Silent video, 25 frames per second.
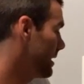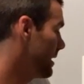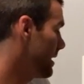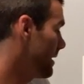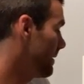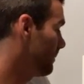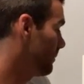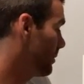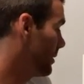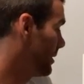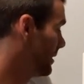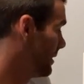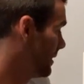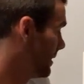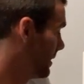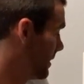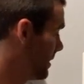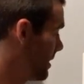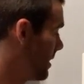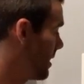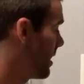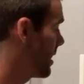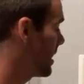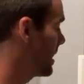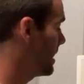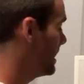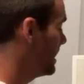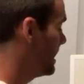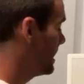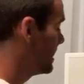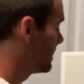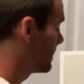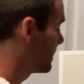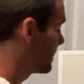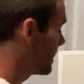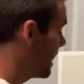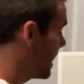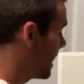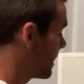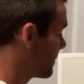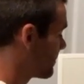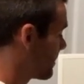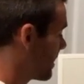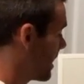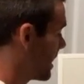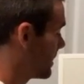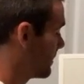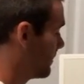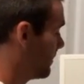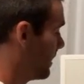up, all right, inside
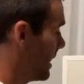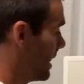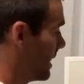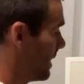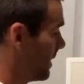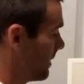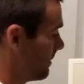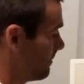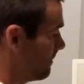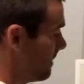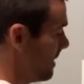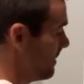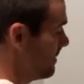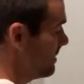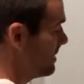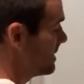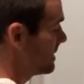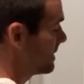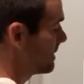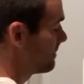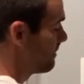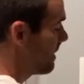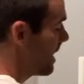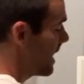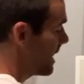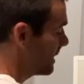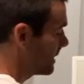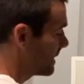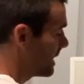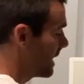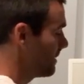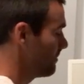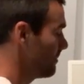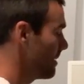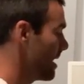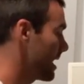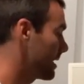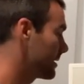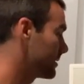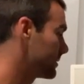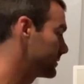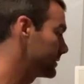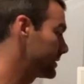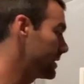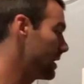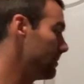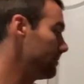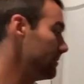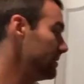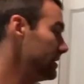right away. Maybe this Mike linebacker's
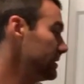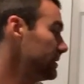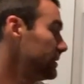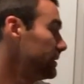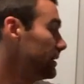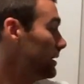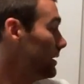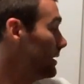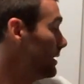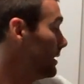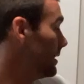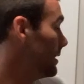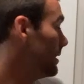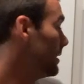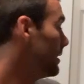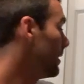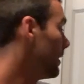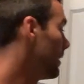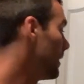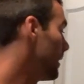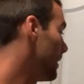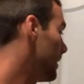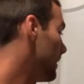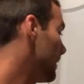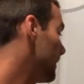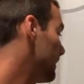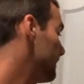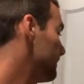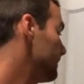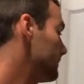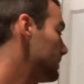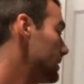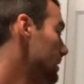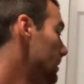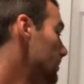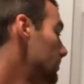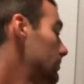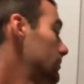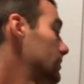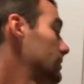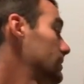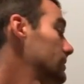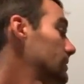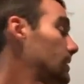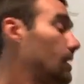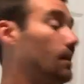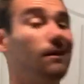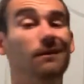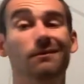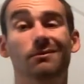come in. One
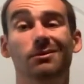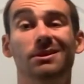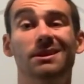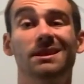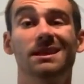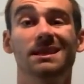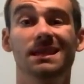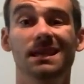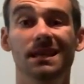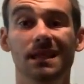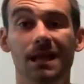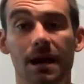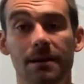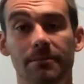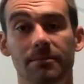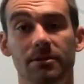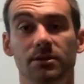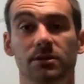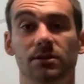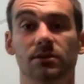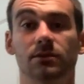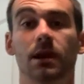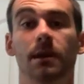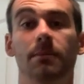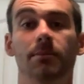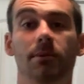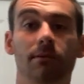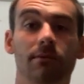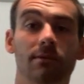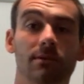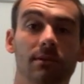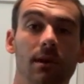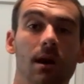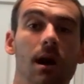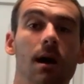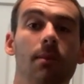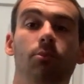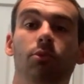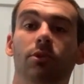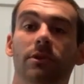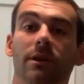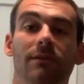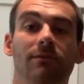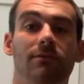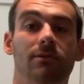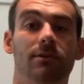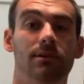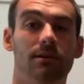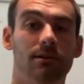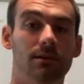of the D linemen scrape over the top, whatever.